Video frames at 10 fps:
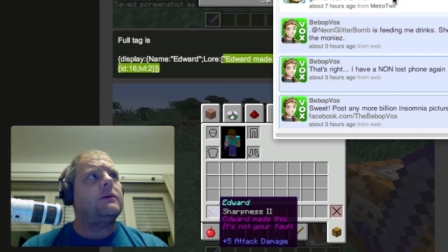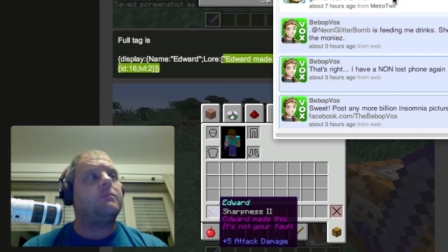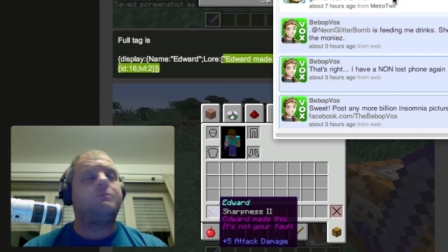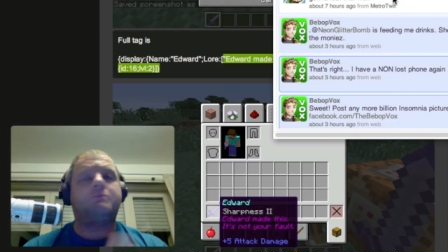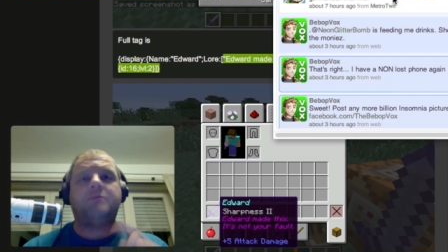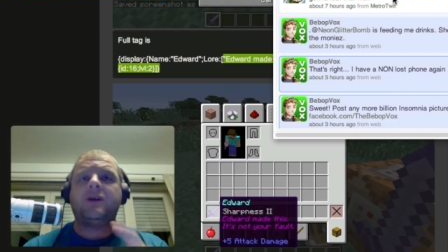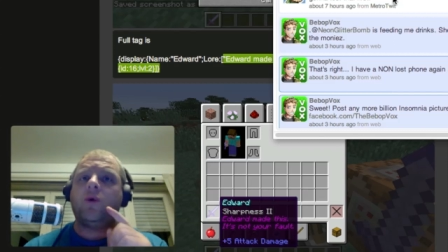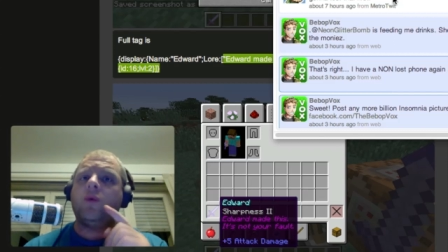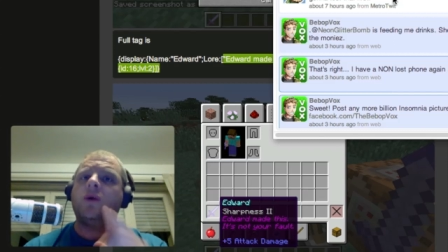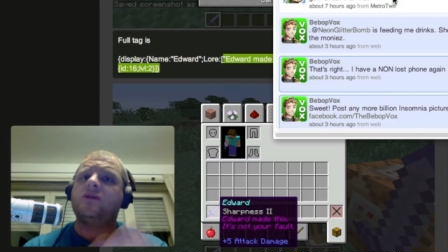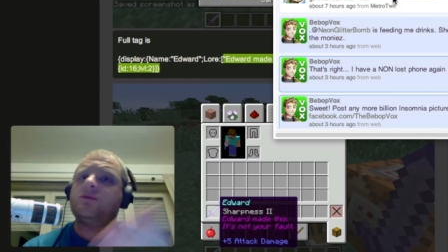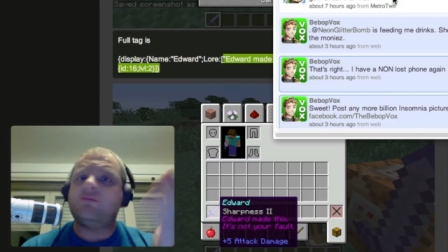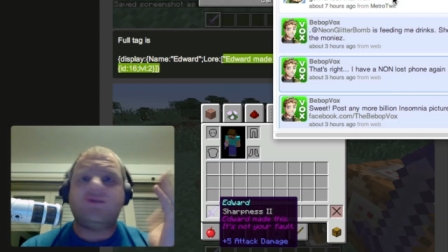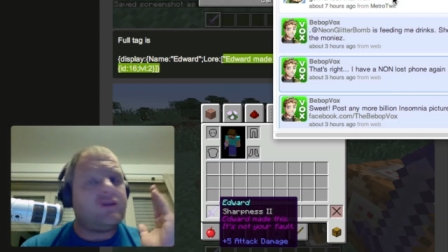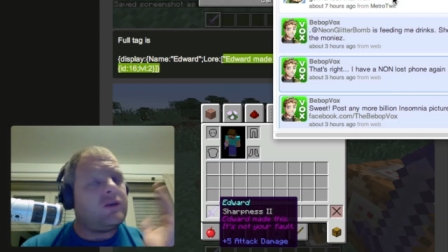But always,
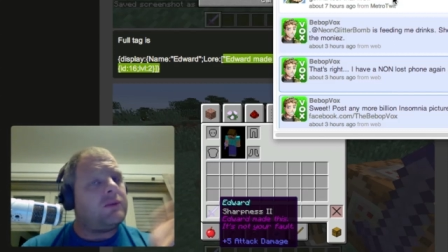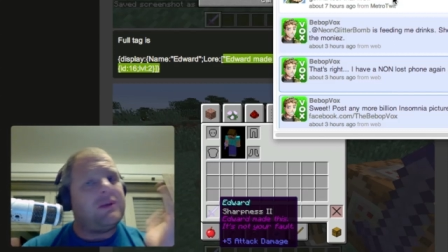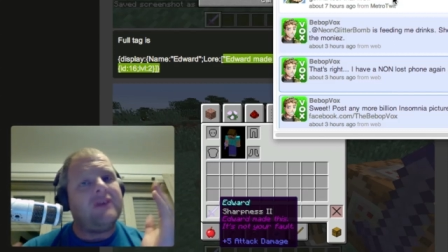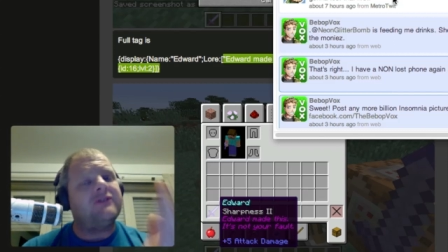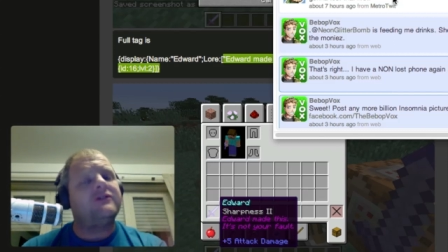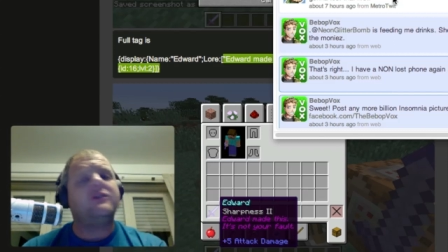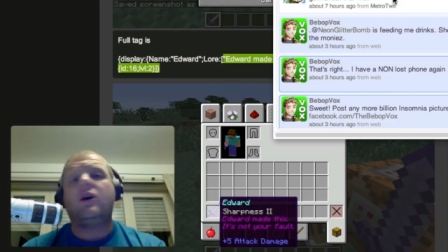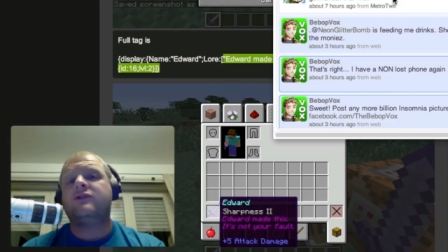please still ask the